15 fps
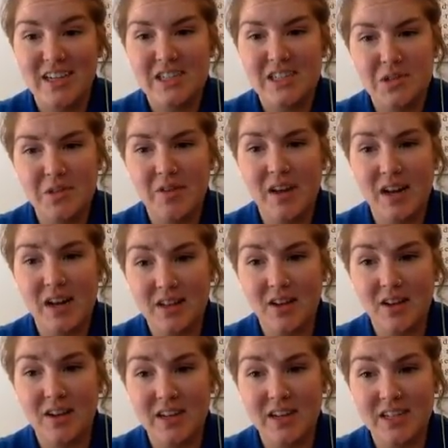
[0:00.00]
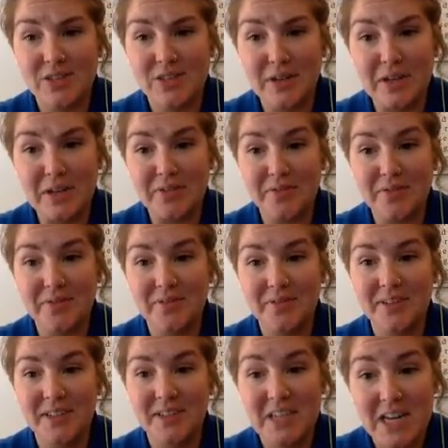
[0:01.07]
because we've had a long history of
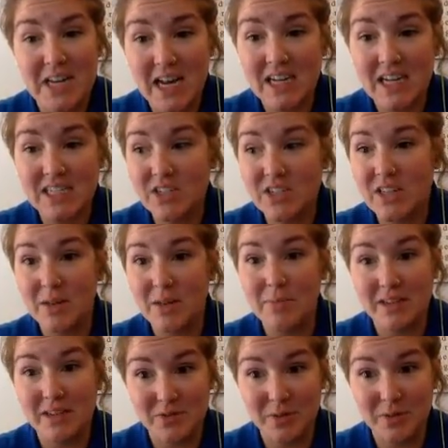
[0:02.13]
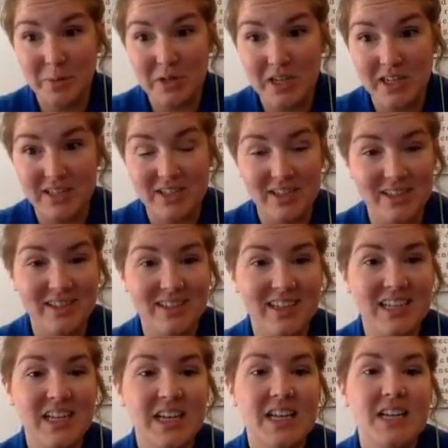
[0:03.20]
not the best reputation.
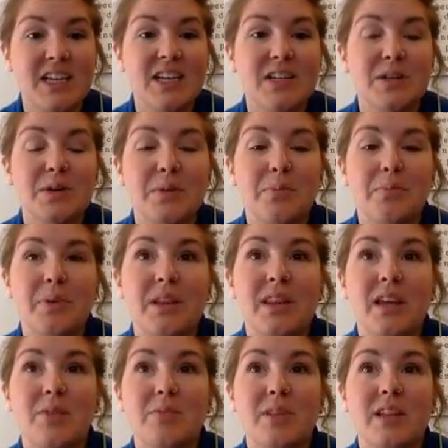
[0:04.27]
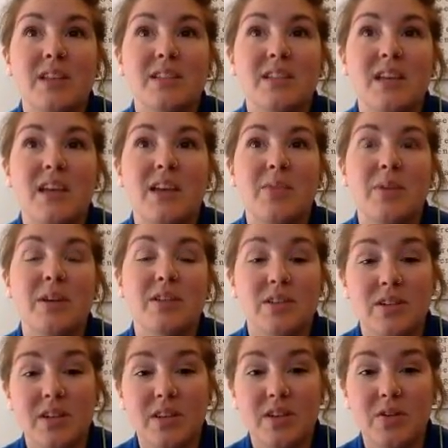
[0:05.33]
But then when they say we are
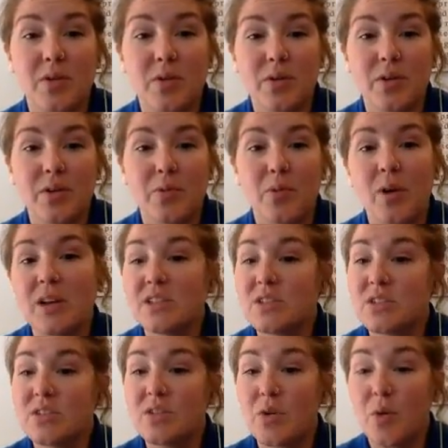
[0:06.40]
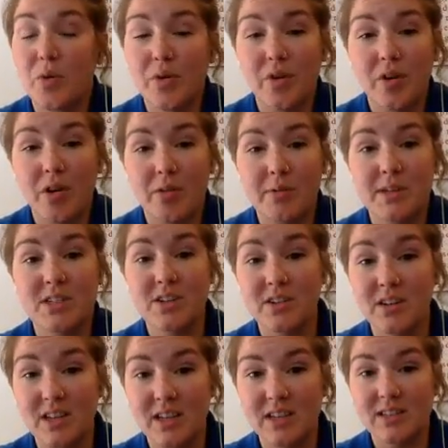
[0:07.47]
turning the corner, what corner are we
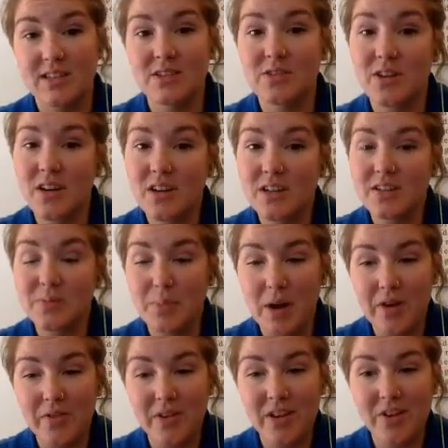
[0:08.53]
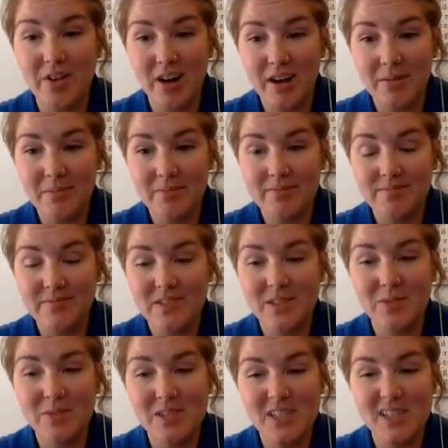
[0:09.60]
turning? Is it drugs, poverty, crime? So I
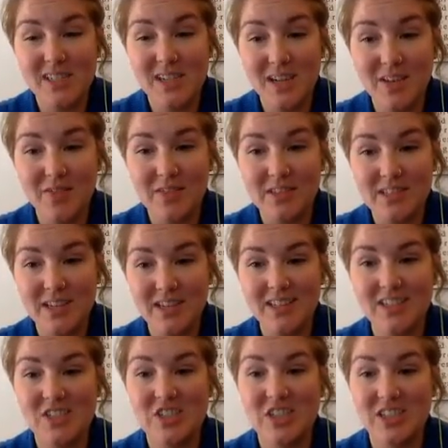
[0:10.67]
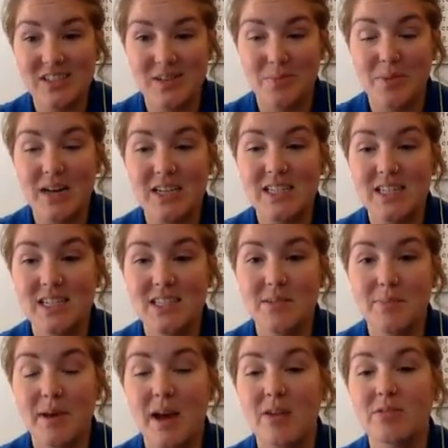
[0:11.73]
want you to take a few seconds to jot some ideas
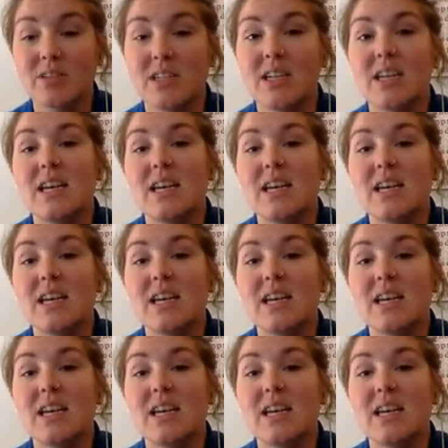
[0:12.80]
about